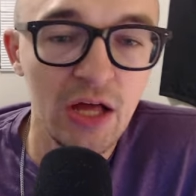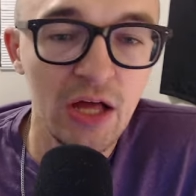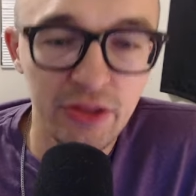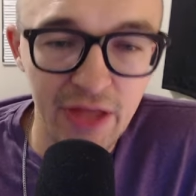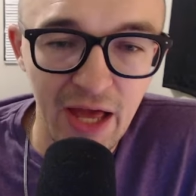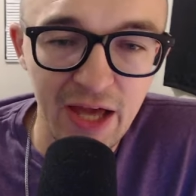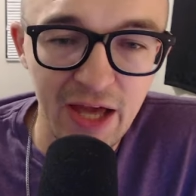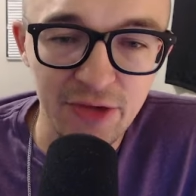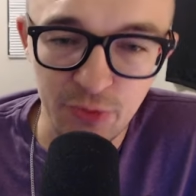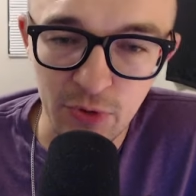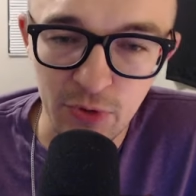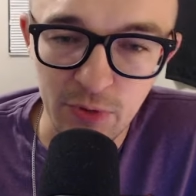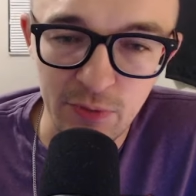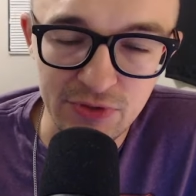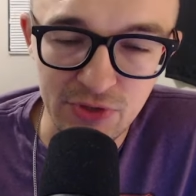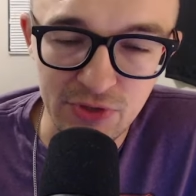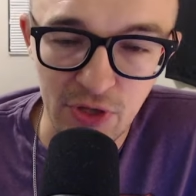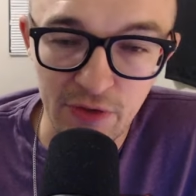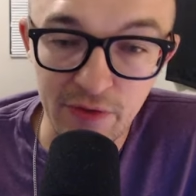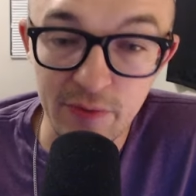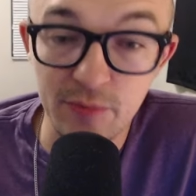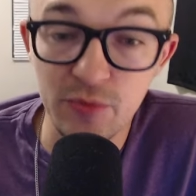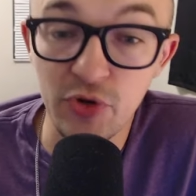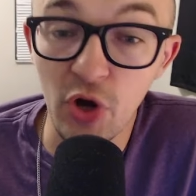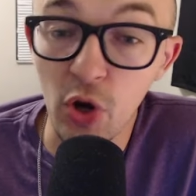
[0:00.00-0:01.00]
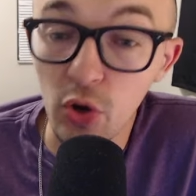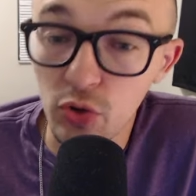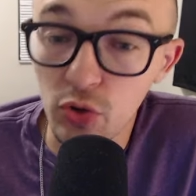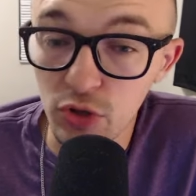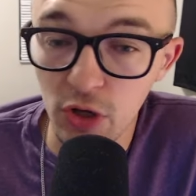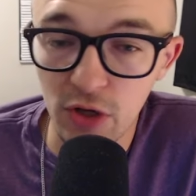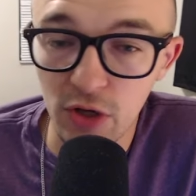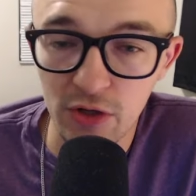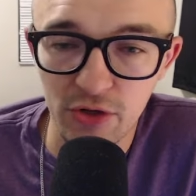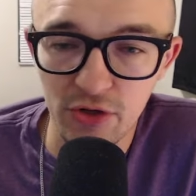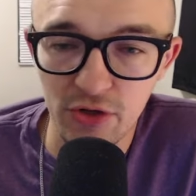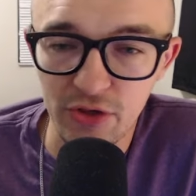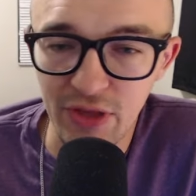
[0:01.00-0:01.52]
Last week, we saw them no
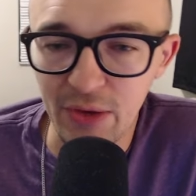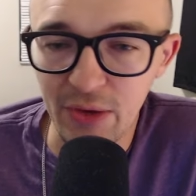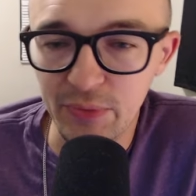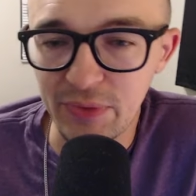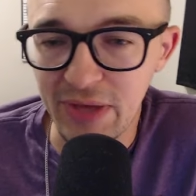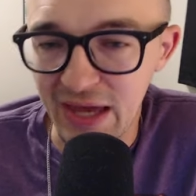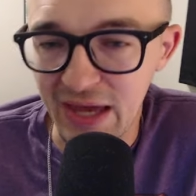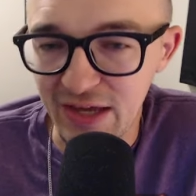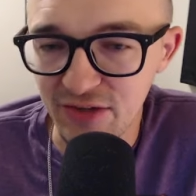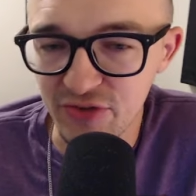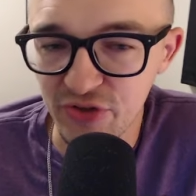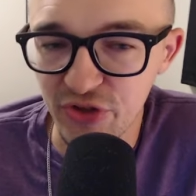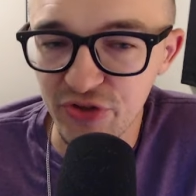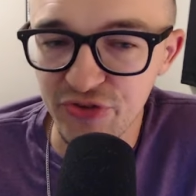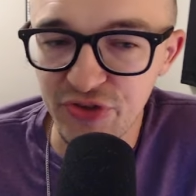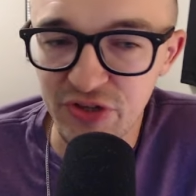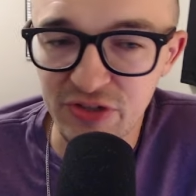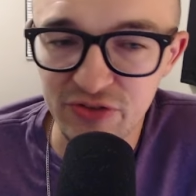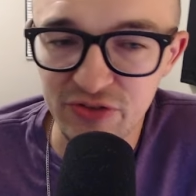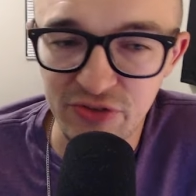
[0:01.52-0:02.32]
longer allow case listings,